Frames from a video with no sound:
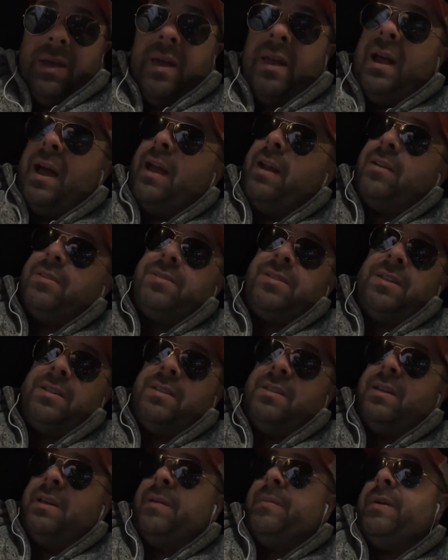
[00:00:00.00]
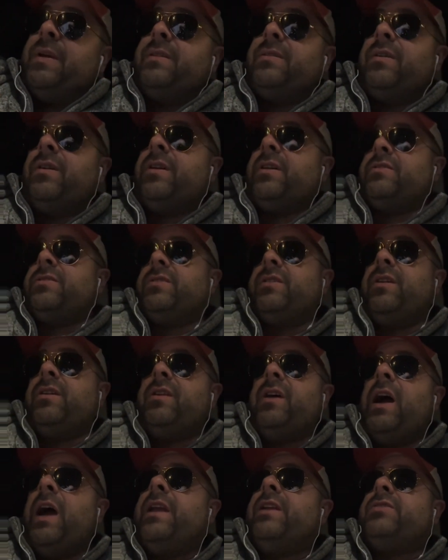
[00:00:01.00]
And I don't see, it's a
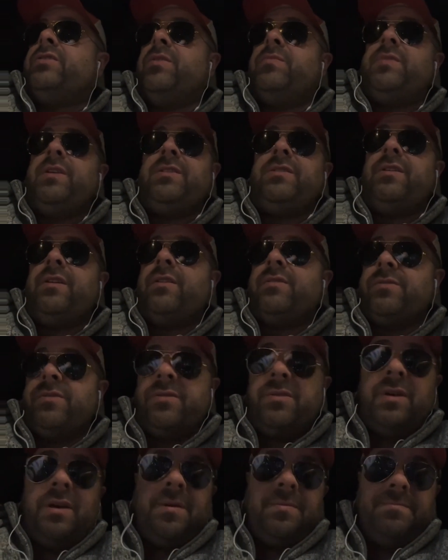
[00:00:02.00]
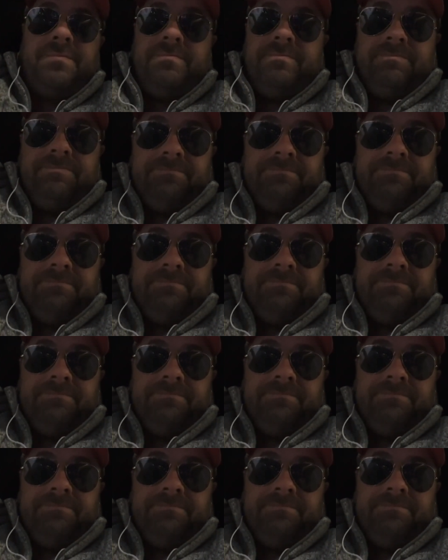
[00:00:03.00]
concussion. I just hope DTR's okay.